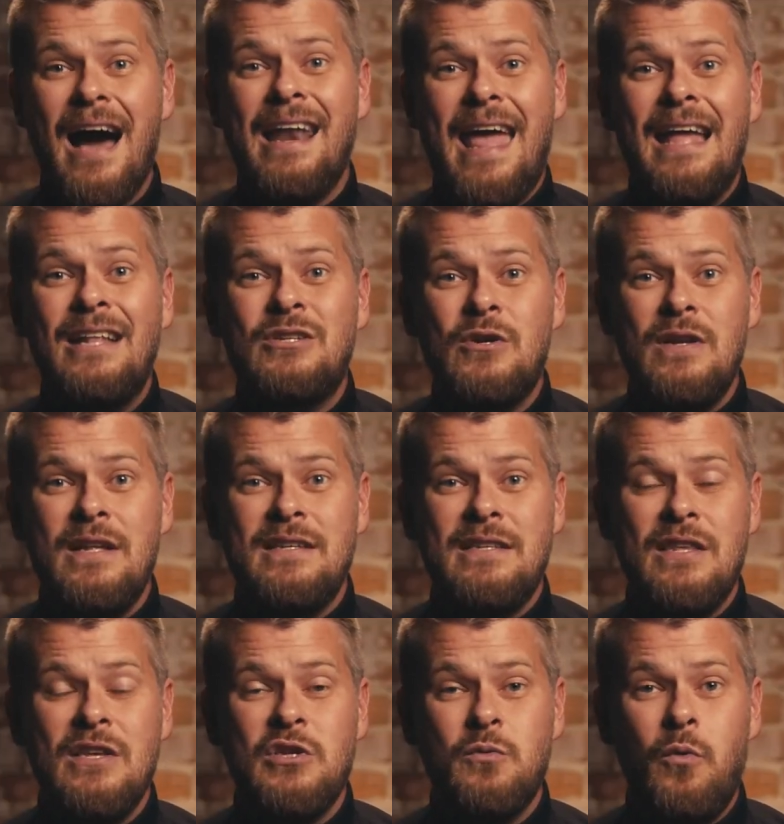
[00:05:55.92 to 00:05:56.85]
God entered
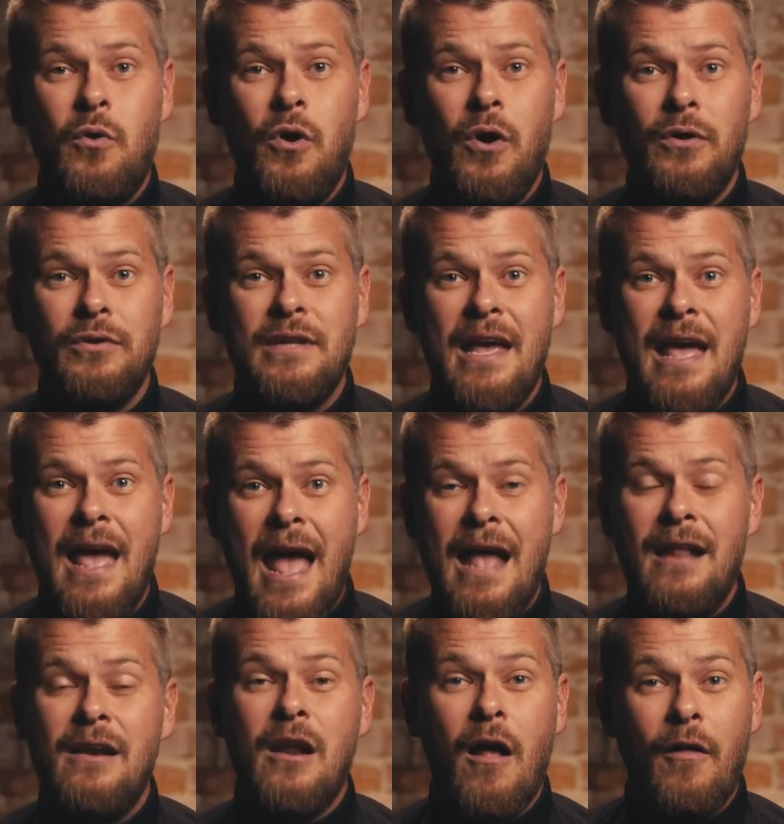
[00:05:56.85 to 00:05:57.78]
into this world.
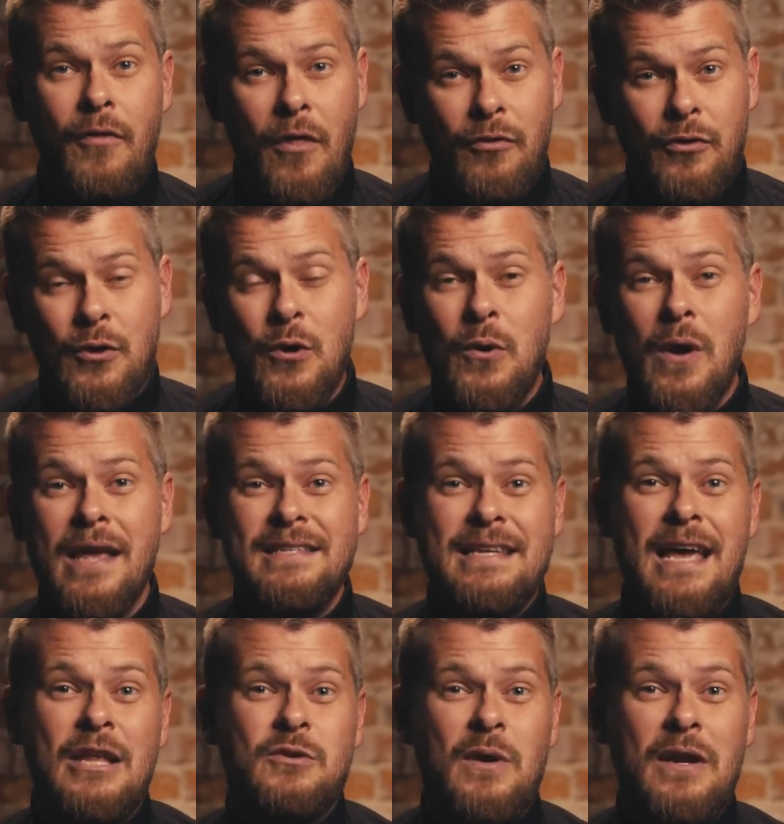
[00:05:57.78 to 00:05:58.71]
And through
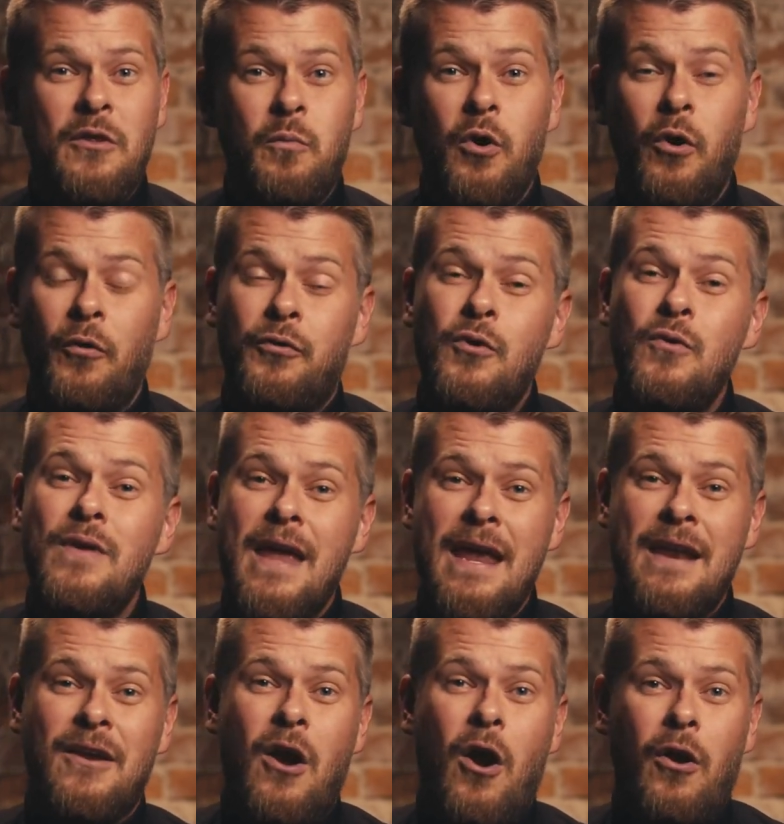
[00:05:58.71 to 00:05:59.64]
his entering the world, through
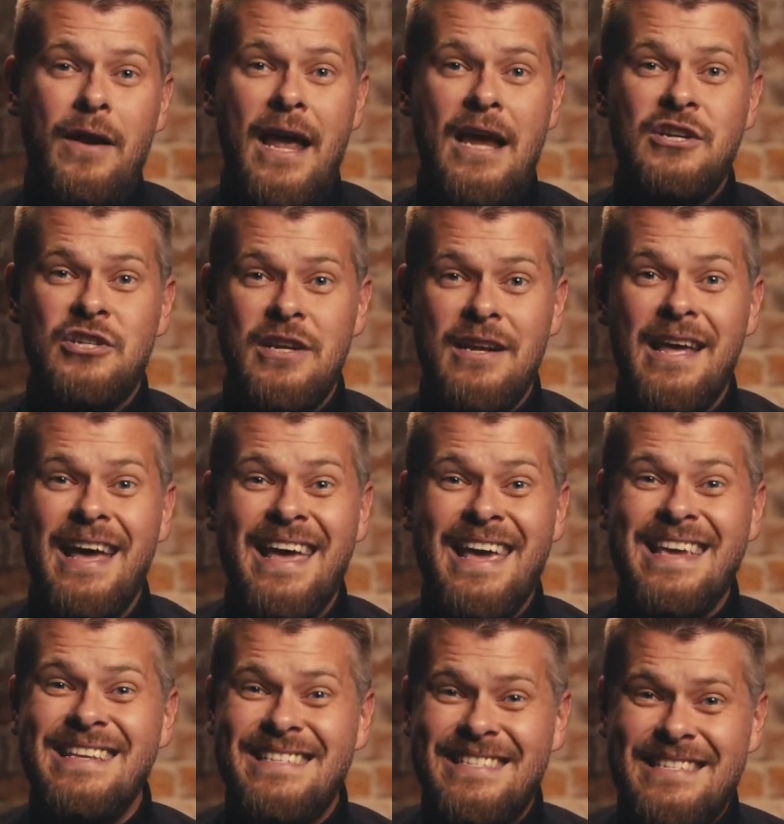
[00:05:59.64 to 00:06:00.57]
the incarnation,
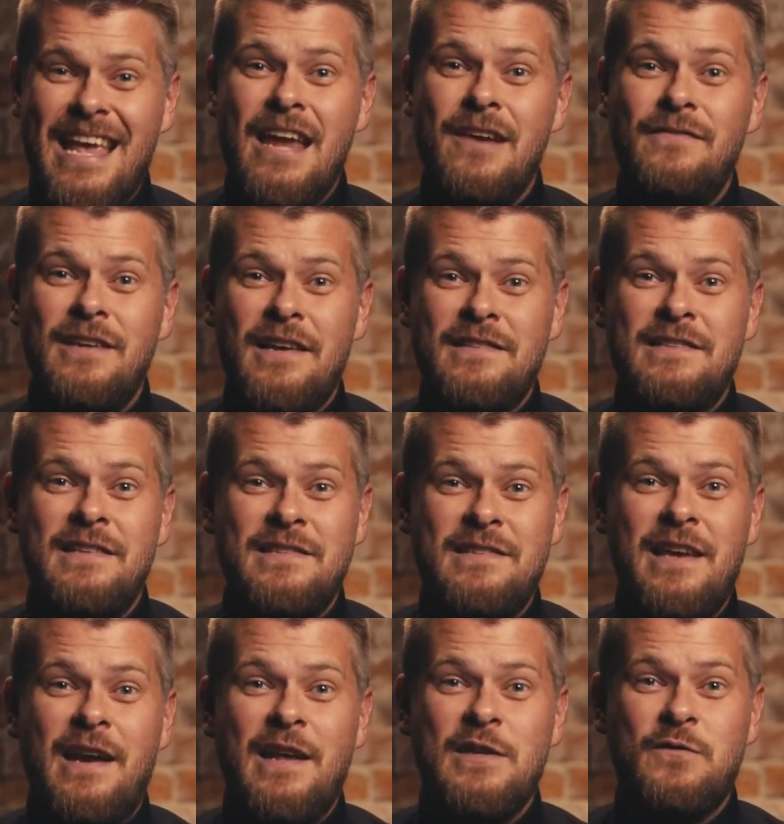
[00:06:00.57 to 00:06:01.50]
he saved us
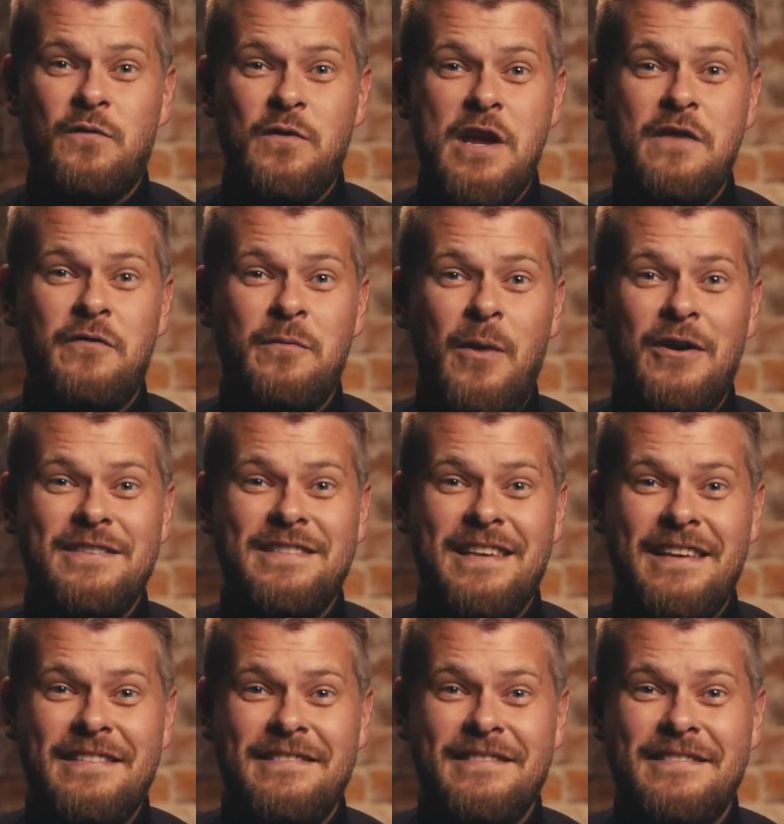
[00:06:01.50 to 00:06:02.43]
and set us free from our
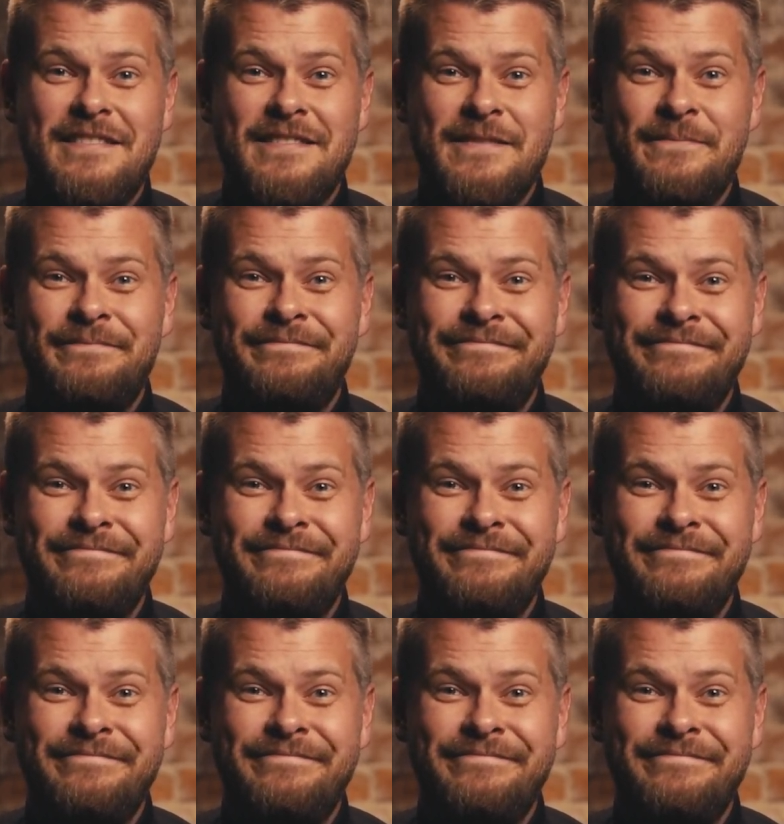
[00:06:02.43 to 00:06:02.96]
sins.